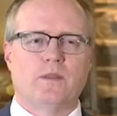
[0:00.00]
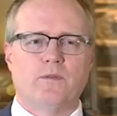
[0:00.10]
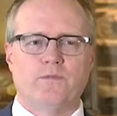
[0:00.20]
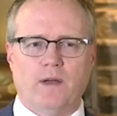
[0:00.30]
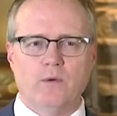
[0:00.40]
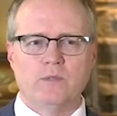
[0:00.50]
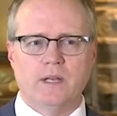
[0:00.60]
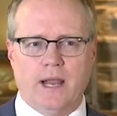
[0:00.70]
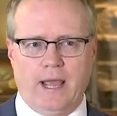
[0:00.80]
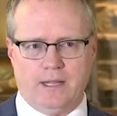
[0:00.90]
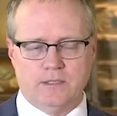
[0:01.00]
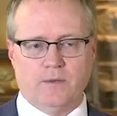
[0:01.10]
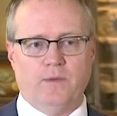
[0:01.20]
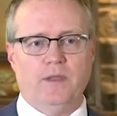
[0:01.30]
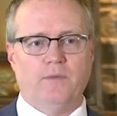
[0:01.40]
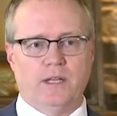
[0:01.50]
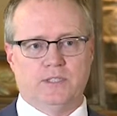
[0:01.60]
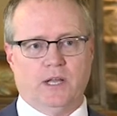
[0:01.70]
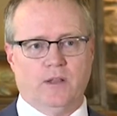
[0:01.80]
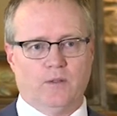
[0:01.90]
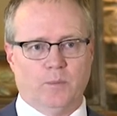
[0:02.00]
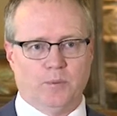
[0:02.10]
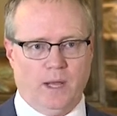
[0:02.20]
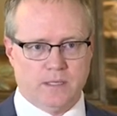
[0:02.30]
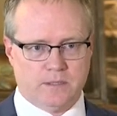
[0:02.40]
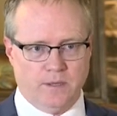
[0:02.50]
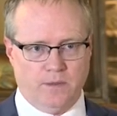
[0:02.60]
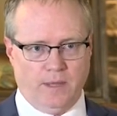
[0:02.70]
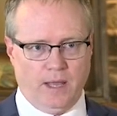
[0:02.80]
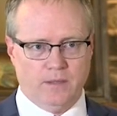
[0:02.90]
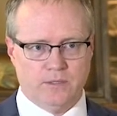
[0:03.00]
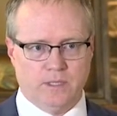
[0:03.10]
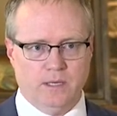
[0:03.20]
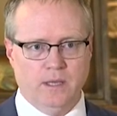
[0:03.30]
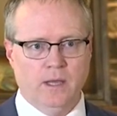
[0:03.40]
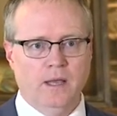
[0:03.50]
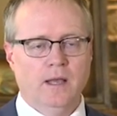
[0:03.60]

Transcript: of the fountainheads of evangelical Protestant theology,